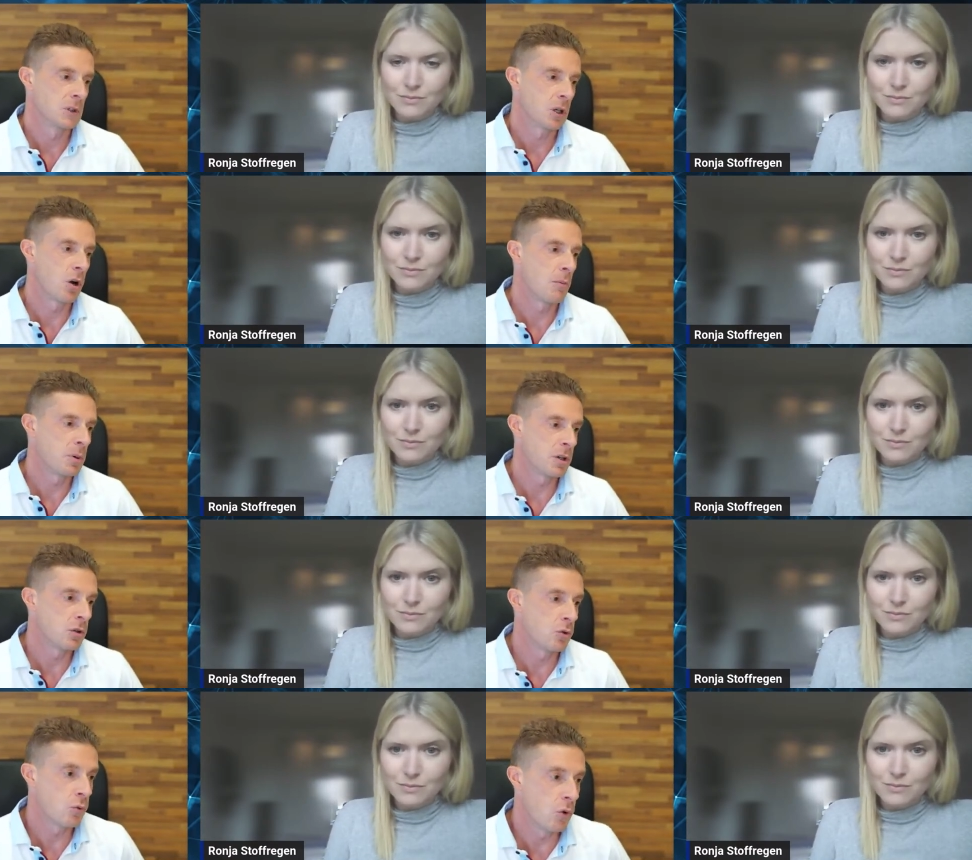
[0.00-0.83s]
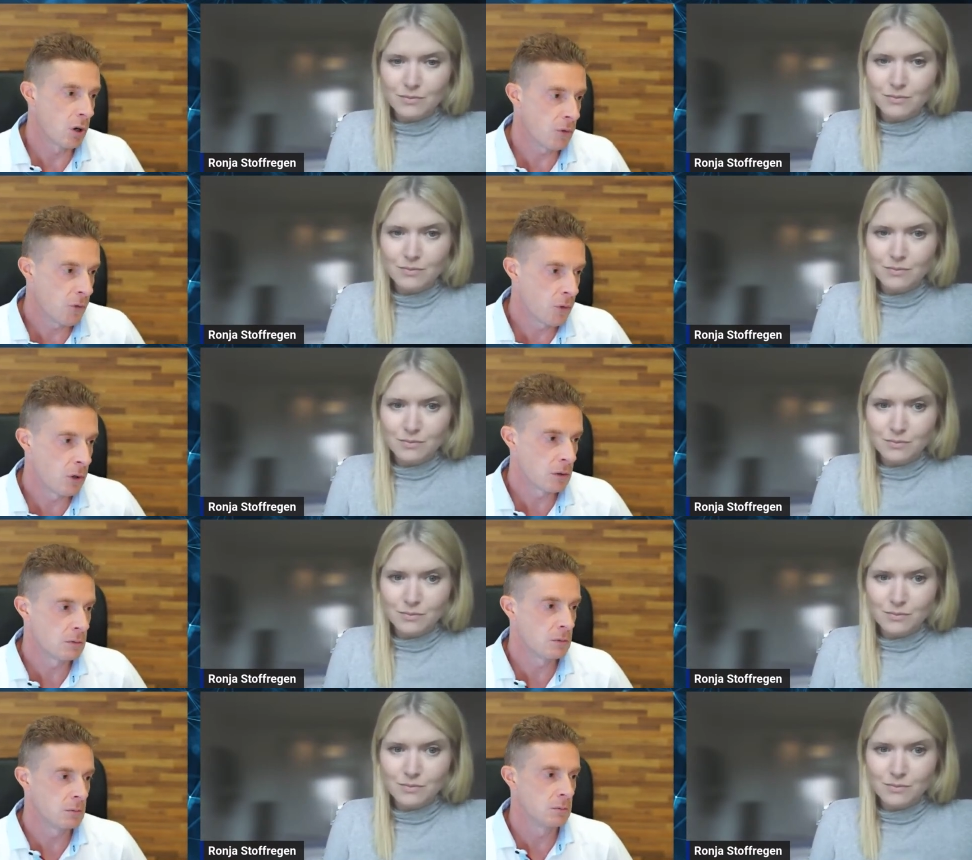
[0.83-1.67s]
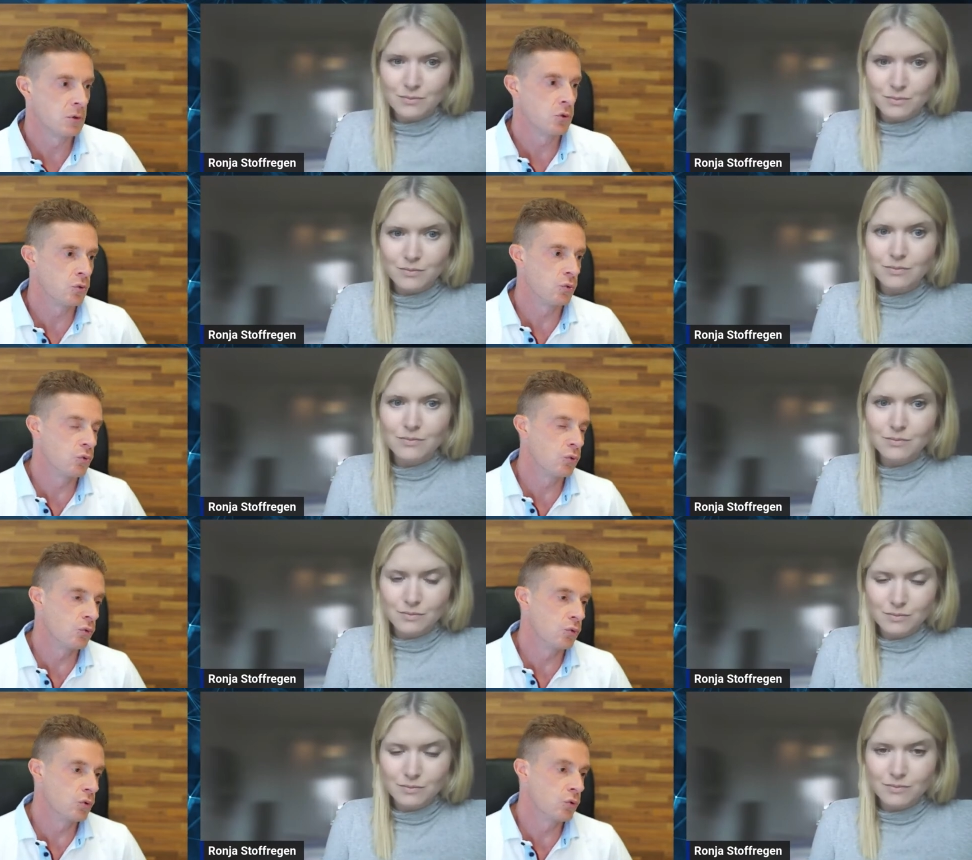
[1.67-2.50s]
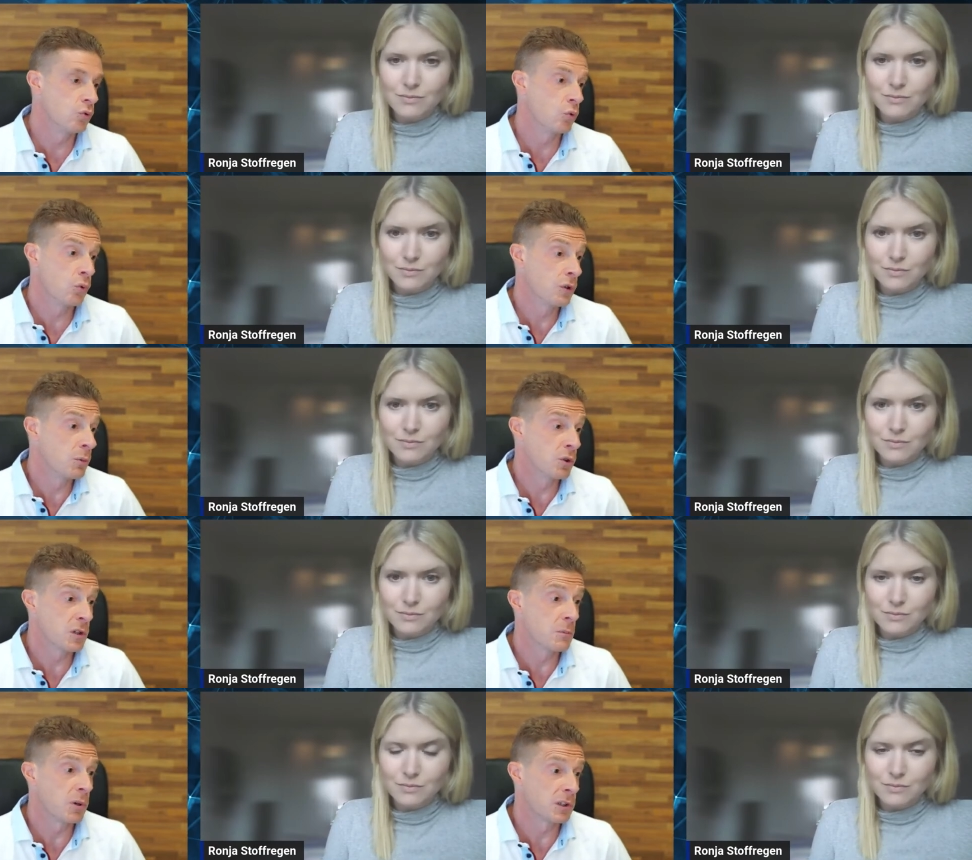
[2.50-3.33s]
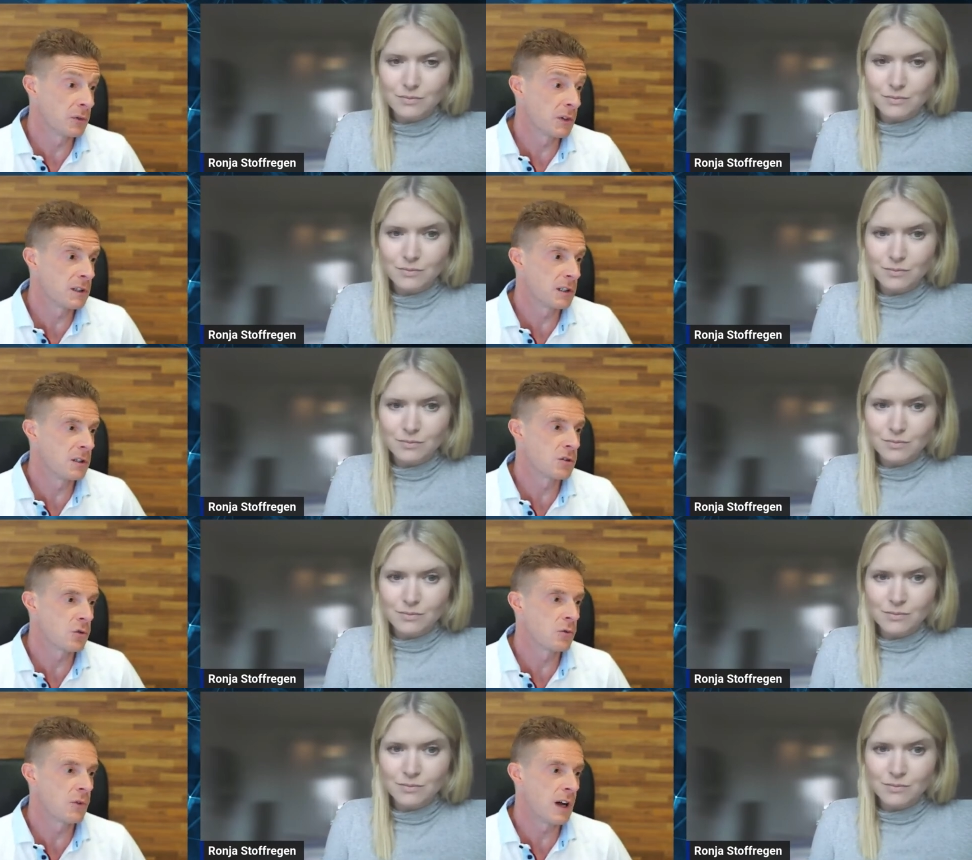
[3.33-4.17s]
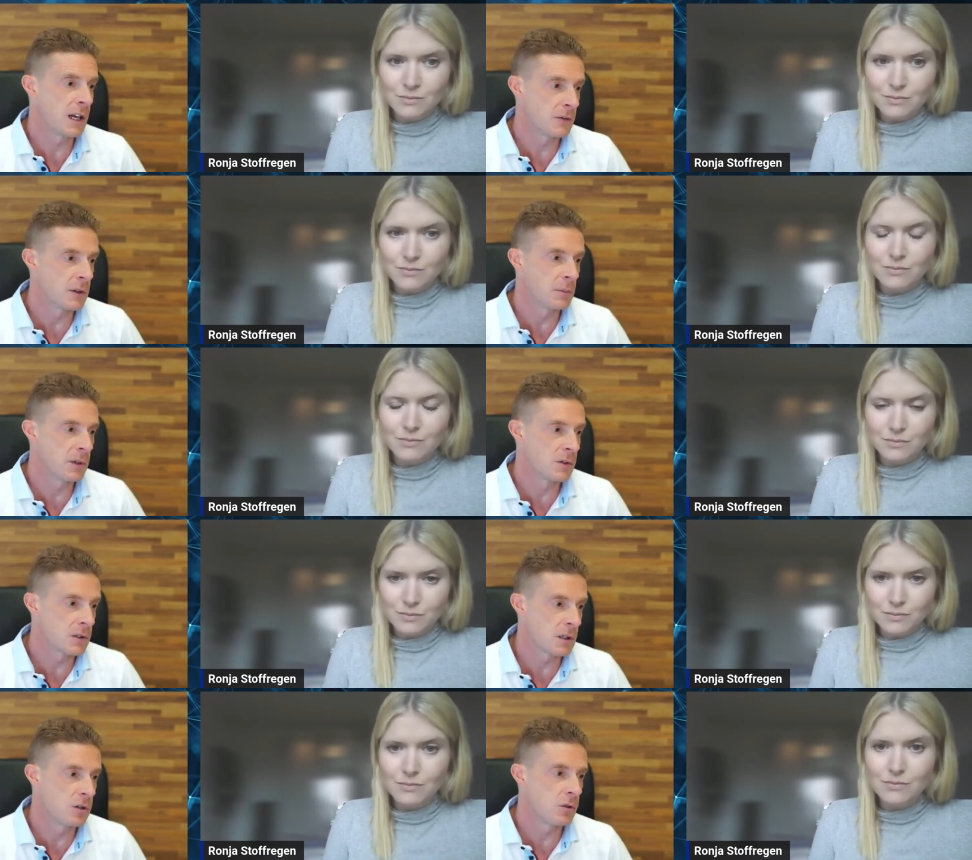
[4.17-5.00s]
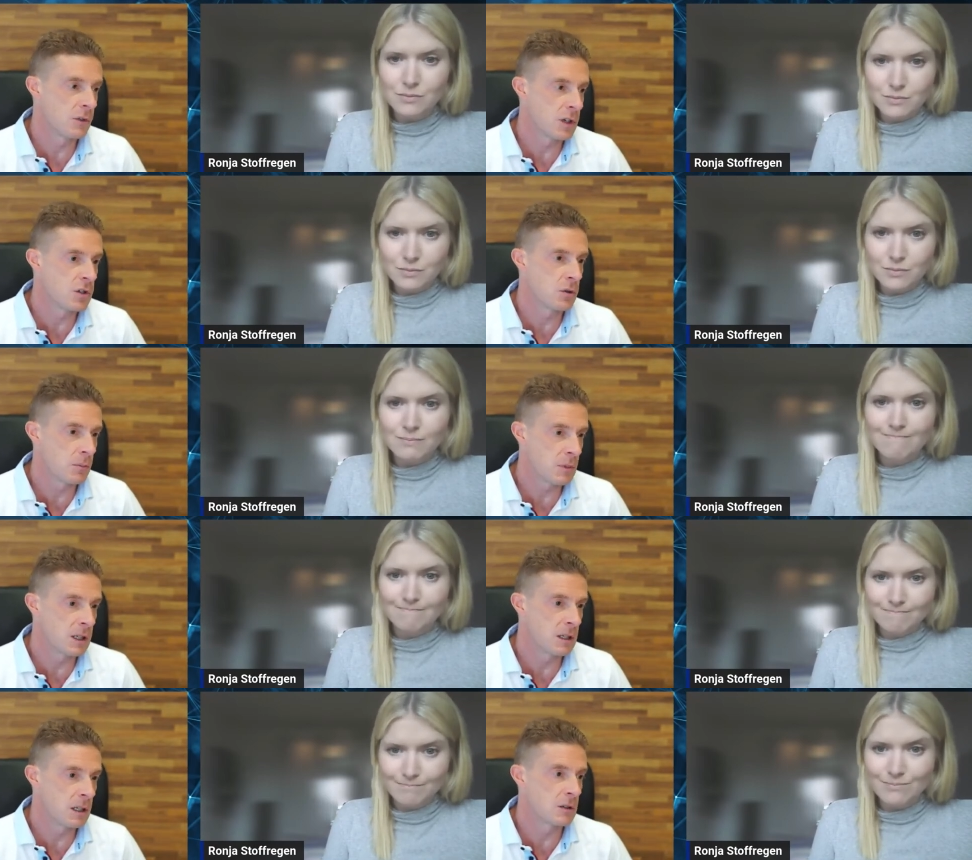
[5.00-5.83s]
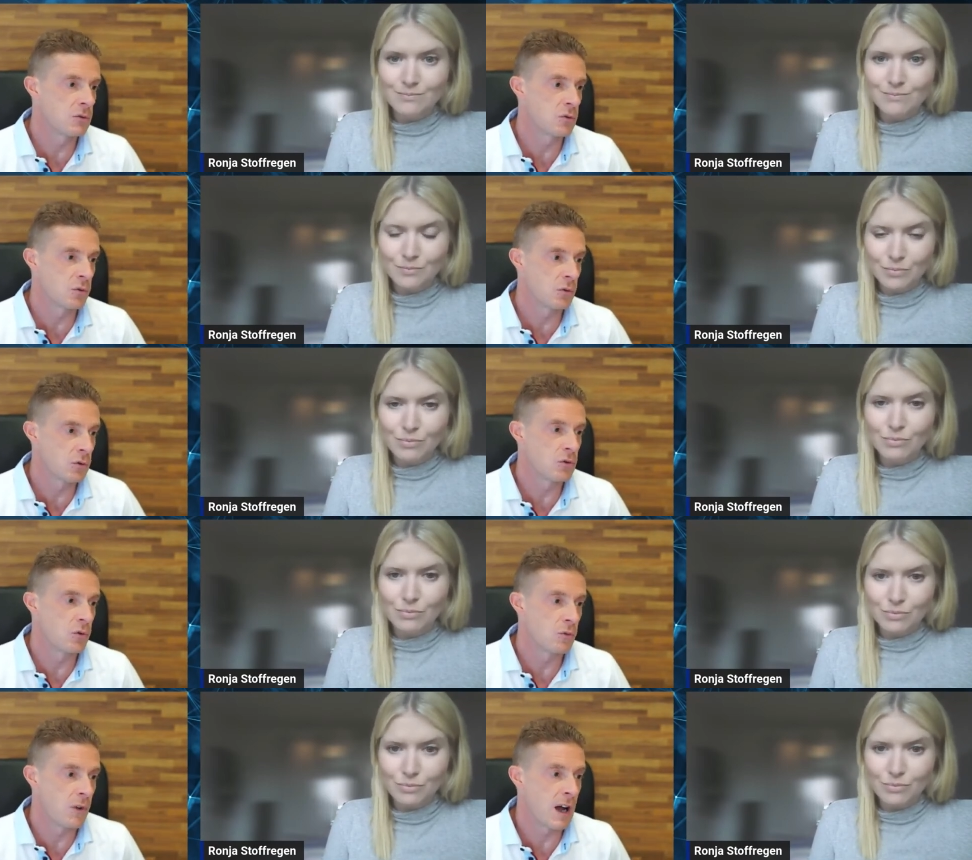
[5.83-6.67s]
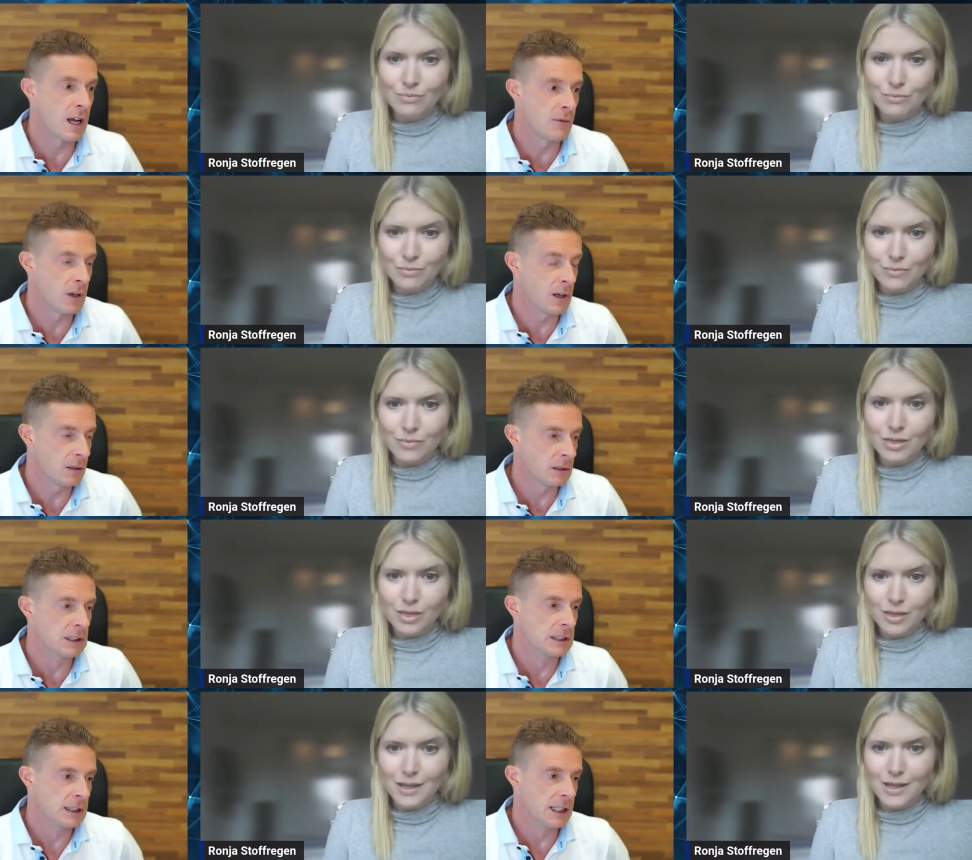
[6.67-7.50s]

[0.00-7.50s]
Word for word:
Speaker 1: the company you work for to to do the most important thing that is surviving because innovation meaning su- survival,